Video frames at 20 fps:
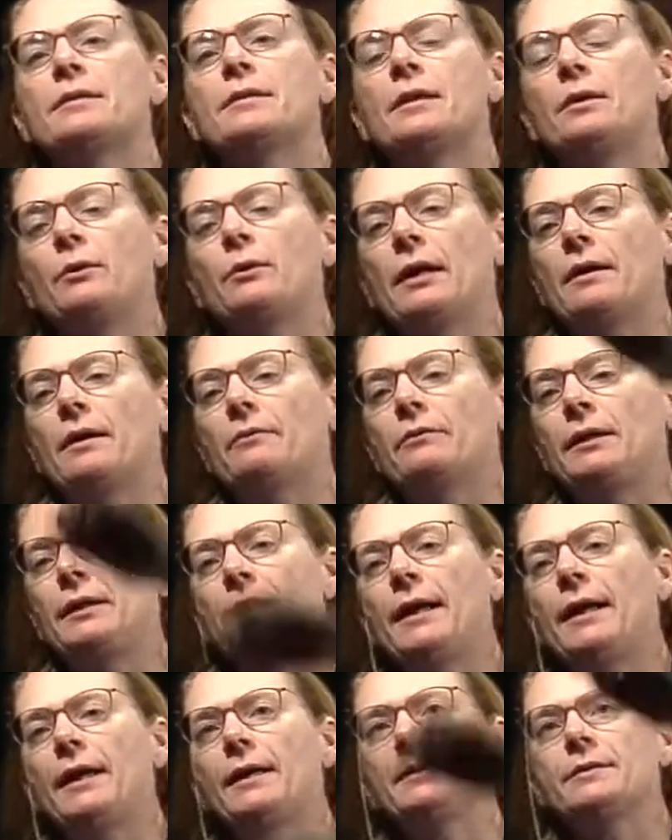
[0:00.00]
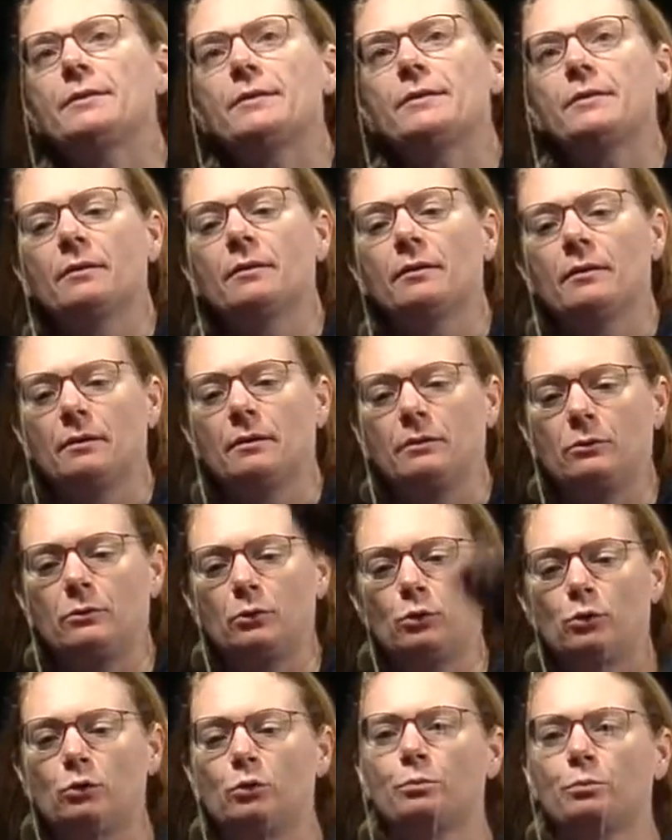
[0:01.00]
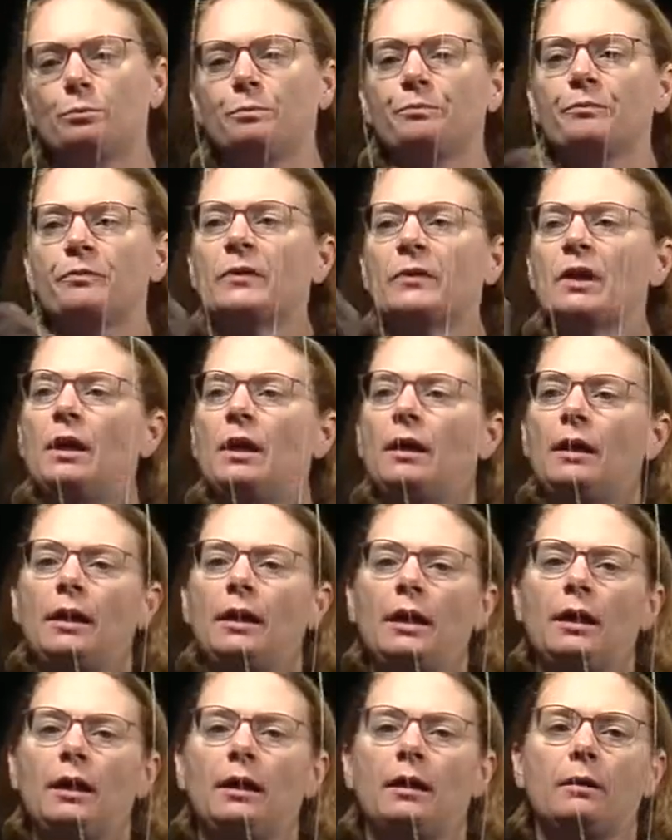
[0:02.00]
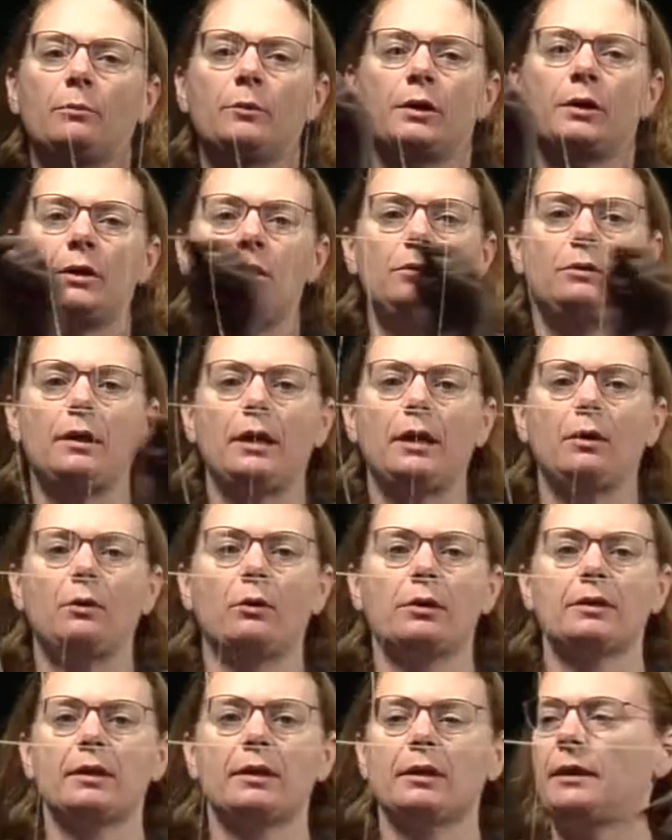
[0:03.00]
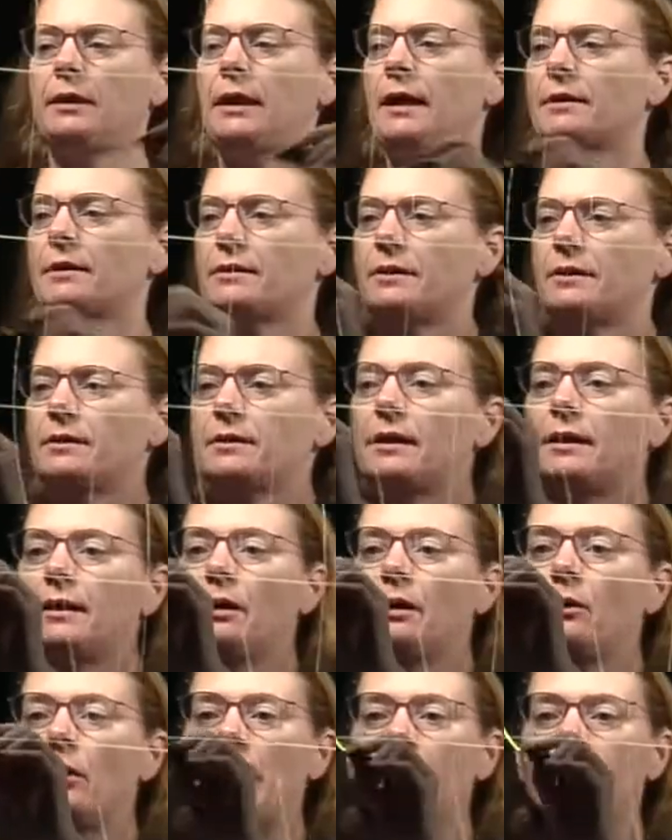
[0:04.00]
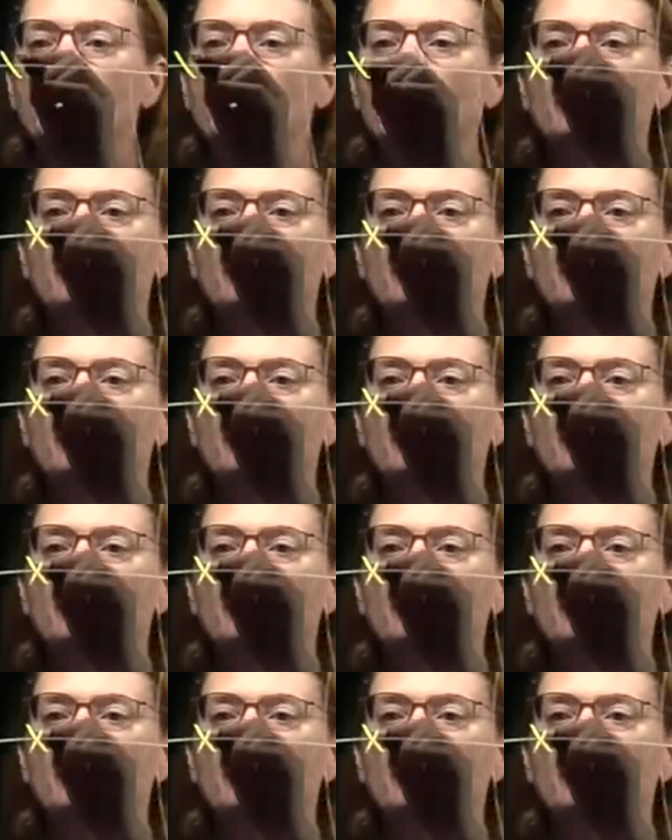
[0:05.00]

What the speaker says: say we have a lens, and I'm going to do that horizontal axis, and now I've got a